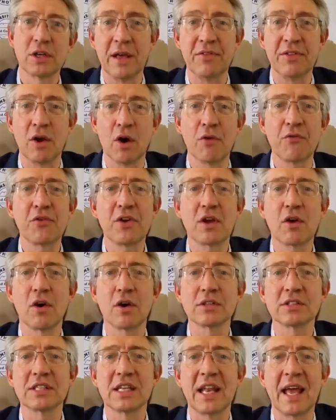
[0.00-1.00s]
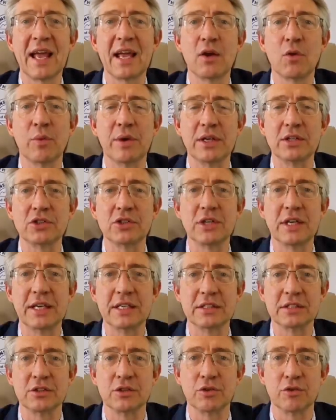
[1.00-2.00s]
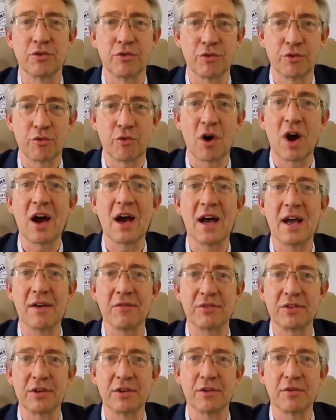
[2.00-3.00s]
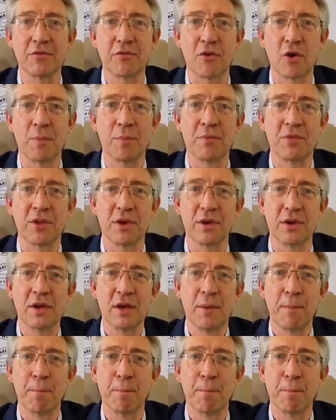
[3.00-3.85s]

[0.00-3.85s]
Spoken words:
and the Afrikaans language is derived from the